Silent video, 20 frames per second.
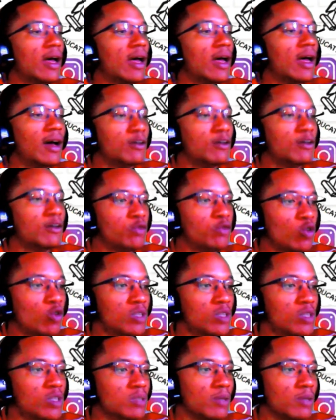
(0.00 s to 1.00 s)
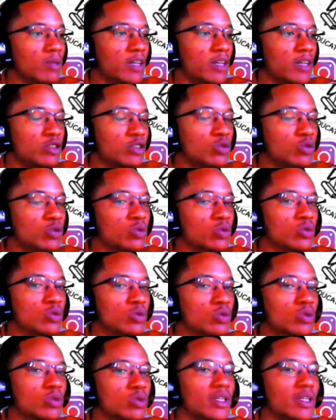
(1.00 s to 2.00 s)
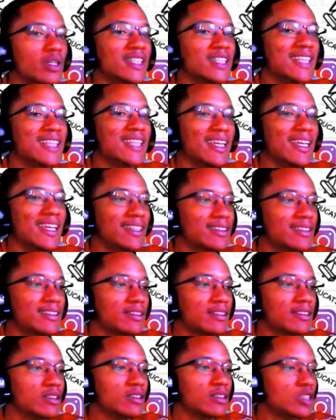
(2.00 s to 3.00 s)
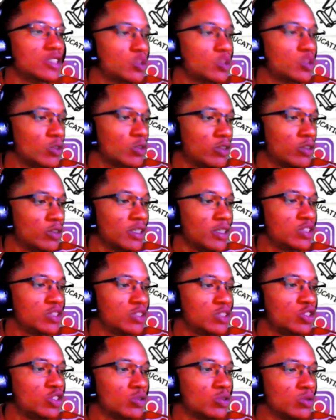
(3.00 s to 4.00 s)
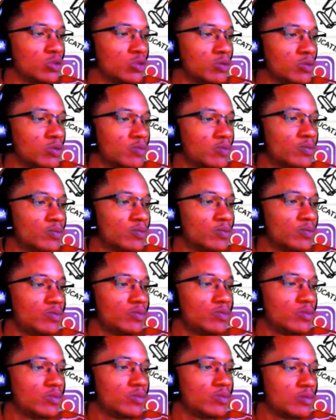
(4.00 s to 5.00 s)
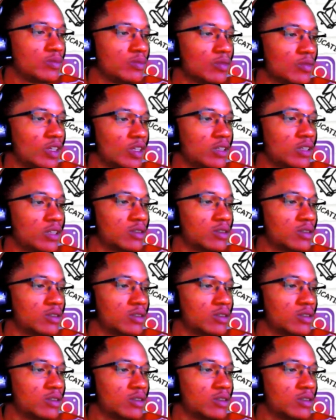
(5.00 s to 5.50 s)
4 multiplied by 2 is 8. So we're going to write 0, 8.